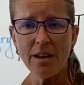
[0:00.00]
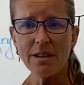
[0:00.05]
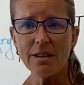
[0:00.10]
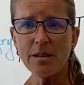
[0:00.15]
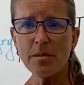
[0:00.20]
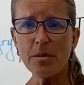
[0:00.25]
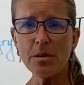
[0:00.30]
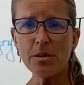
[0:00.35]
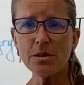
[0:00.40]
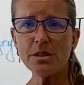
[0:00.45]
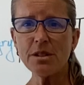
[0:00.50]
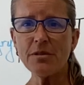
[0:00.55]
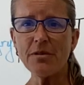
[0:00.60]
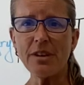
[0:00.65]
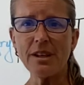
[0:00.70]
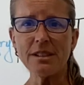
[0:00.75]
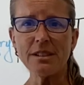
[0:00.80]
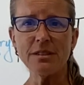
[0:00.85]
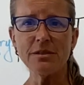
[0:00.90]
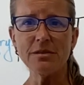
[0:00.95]
the most
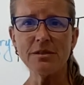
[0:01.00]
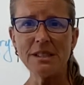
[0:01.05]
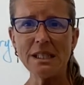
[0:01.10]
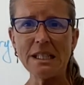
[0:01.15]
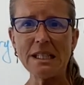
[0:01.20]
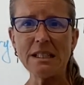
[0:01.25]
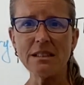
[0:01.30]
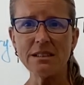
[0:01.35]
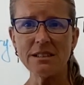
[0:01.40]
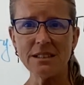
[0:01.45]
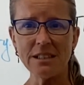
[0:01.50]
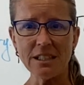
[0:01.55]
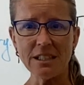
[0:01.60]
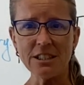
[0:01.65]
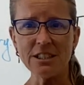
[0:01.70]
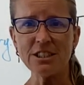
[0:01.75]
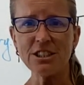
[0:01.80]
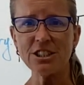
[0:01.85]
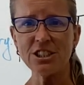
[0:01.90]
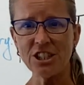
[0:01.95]
effective
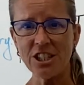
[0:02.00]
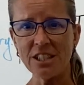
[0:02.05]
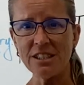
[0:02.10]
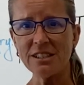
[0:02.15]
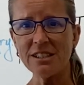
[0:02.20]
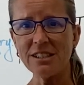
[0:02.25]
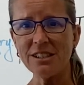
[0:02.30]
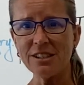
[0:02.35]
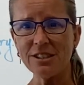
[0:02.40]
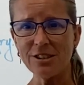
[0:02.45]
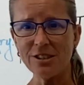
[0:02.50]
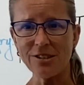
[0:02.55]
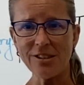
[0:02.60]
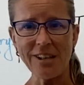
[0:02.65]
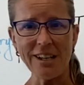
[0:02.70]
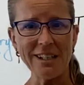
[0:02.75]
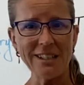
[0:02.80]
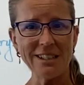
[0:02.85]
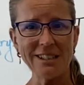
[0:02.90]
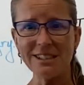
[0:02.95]
decongestant
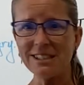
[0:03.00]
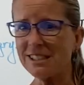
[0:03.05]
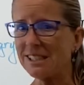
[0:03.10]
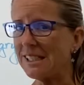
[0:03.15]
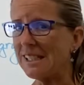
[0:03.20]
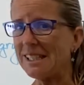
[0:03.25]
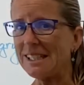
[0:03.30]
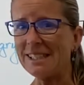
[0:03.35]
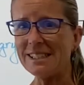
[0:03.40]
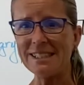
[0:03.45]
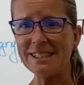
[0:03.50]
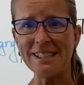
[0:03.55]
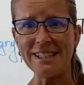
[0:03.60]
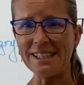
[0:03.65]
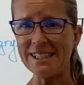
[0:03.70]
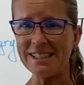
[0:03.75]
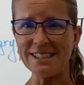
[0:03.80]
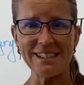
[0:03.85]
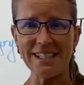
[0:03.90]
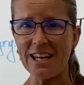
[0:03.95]
strategy is
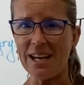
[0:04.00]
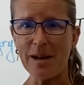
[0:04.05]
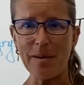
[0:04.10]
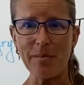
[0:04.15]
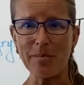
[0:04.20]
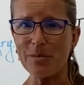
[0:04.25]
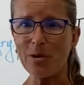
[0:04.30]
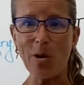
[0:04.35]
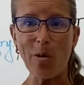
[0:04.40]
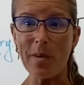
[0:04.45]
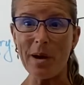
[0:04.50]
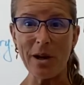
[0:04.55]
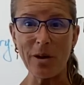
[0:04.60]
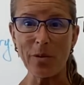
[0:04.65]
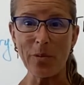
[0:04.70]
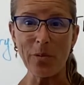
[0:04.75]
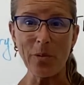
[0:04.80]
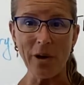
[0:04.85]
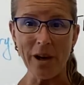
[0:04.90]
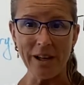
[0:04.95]
the same, no matter
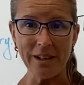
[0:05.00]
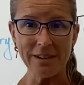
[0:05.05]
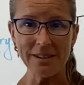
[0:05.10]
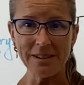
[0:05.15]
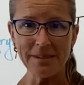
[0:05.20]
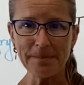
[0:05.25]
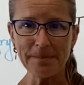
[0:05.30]
what.